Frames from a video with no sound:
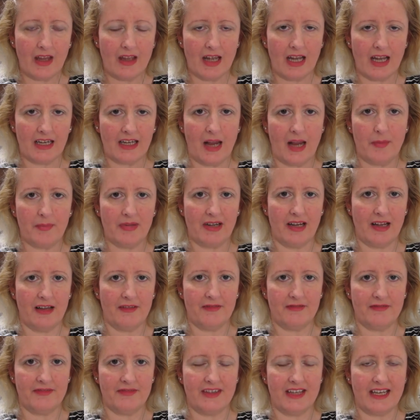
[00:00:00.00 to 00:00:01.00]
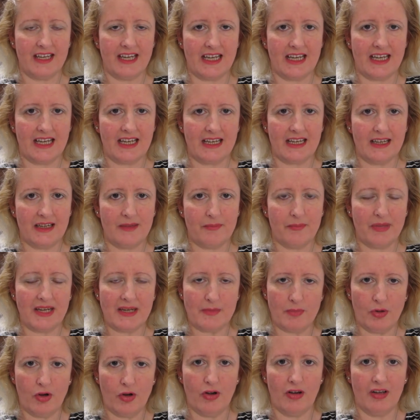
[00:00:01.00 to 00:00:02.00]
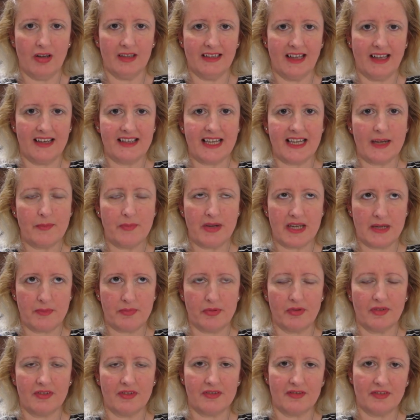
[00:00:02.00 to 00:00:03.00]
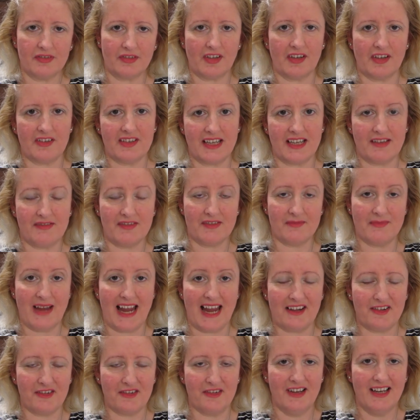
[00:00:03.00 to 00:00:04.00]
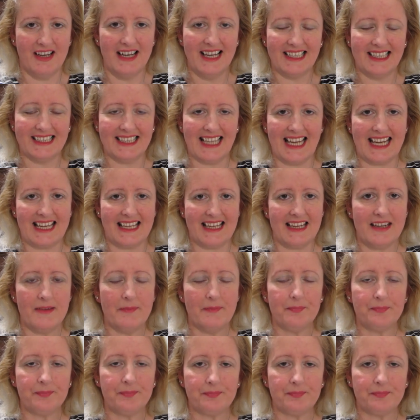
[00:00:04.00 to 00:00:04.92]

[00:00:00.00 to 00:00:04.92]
a couple of the people, I say people because I'm not going to say if it's man or lady,